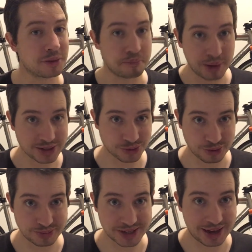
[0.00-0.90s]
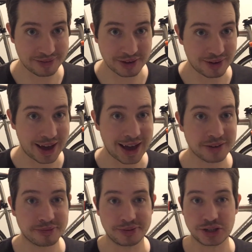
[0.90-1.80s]
the best group set I've ever
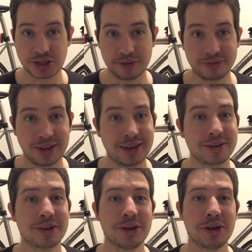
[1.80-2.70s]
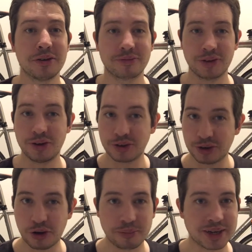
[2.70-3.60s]
had for shifting, for
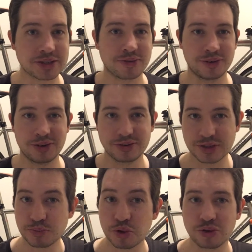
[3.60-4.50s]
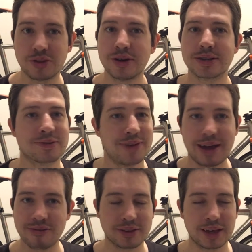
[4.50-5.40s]
ergonomics, for smoothness, for
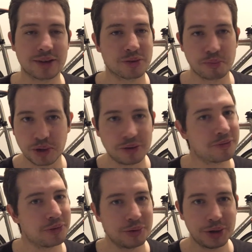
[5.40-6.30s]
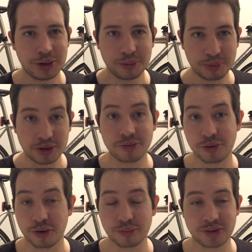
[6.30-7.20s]
everything. It's a beautiful, beautiful
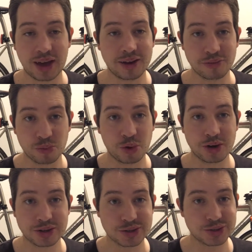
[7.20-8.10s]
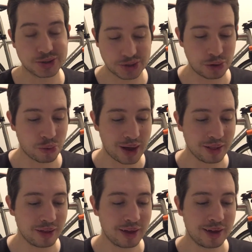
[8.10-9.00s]
group set. It works so
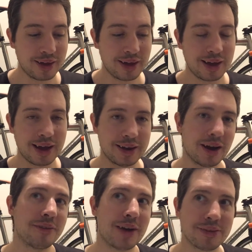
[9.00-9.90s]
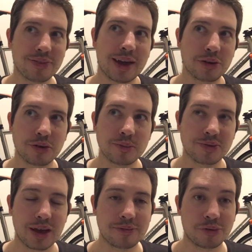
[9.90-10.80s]
well. And I've had that group
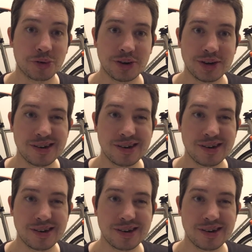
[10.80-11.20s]
set for, I